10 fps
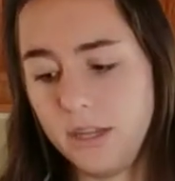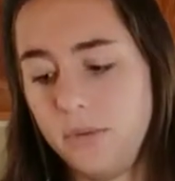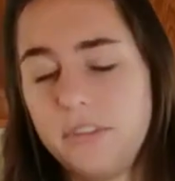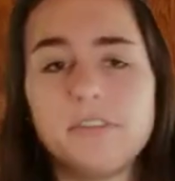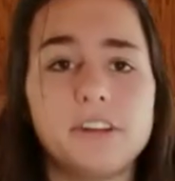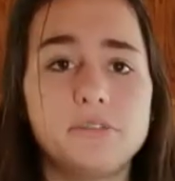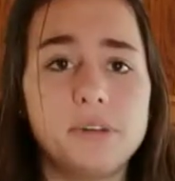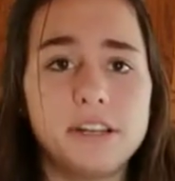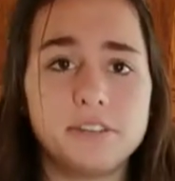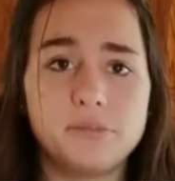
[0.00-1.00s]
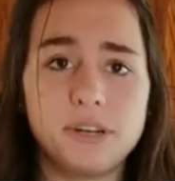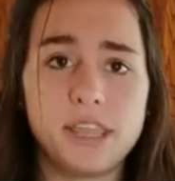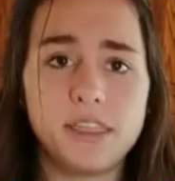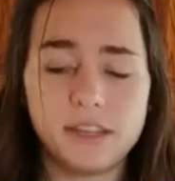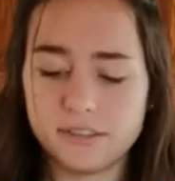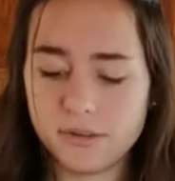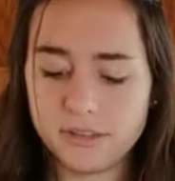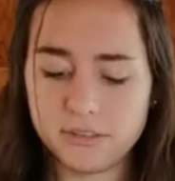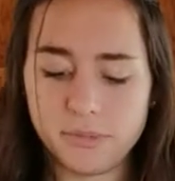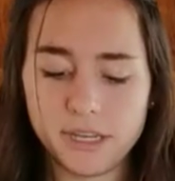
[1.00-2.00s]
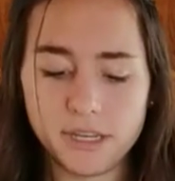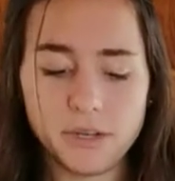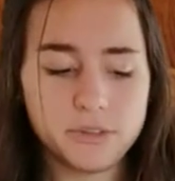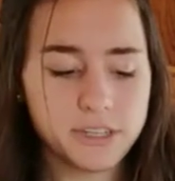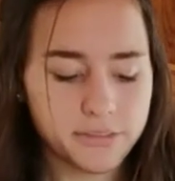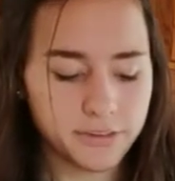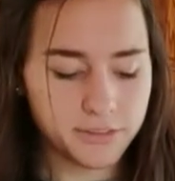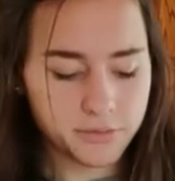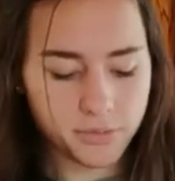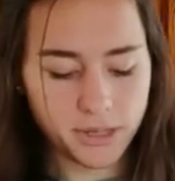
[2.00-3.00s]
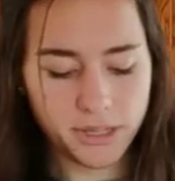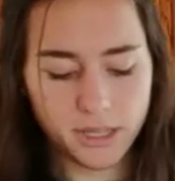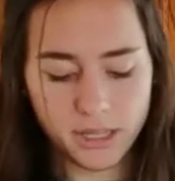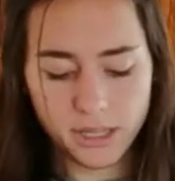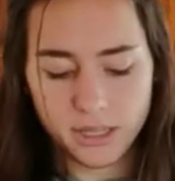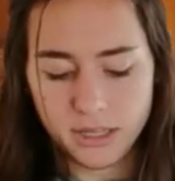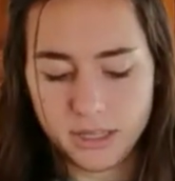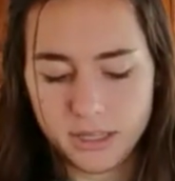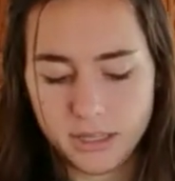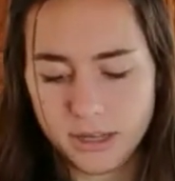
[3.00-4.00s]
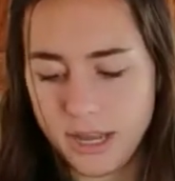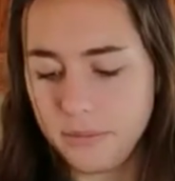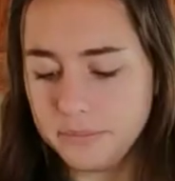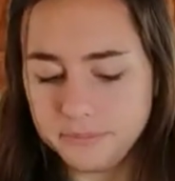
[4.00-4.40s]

With French bread it's pretty thick, so it doesn't make a huge difference, but okay.